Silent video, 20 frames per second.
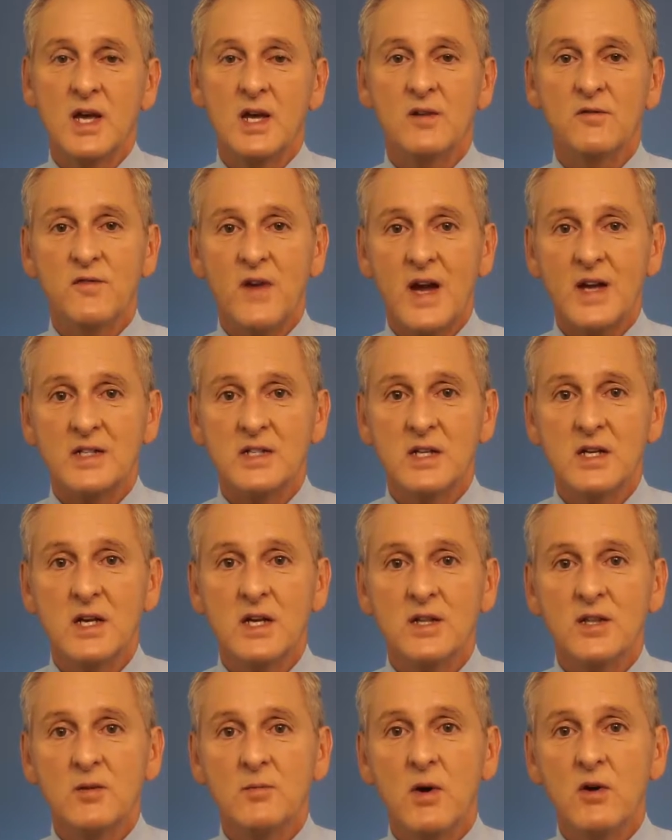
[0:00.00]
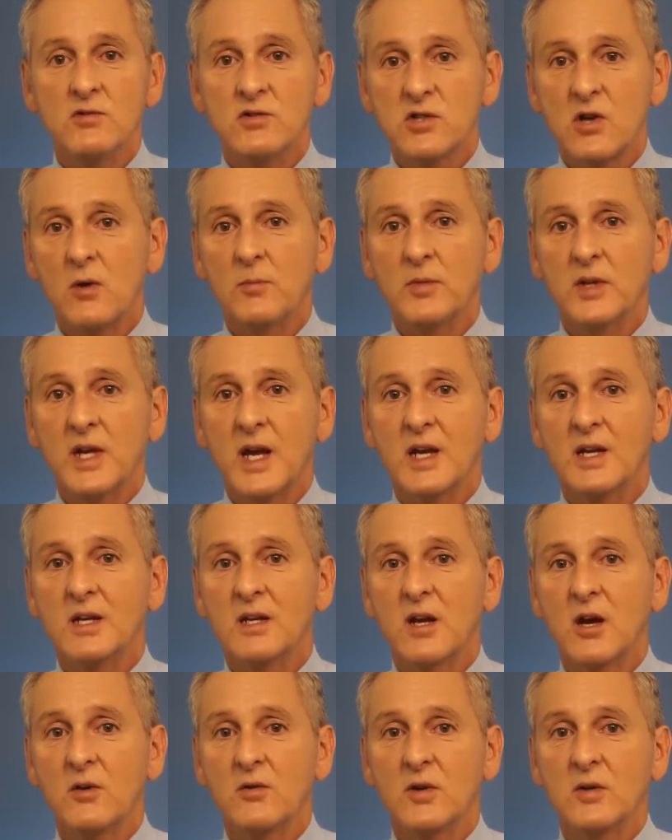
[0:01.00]
In fact, the most
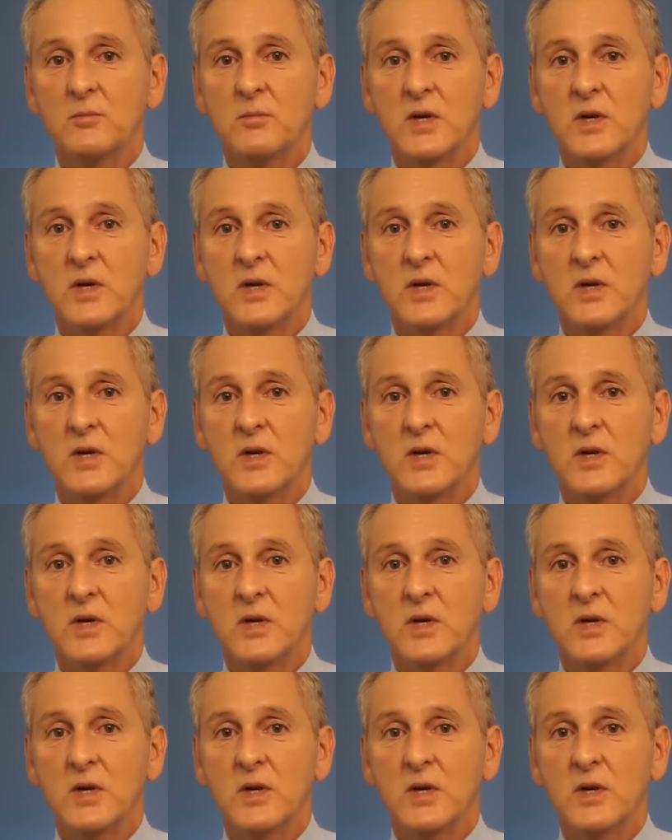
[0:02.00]
complicated coding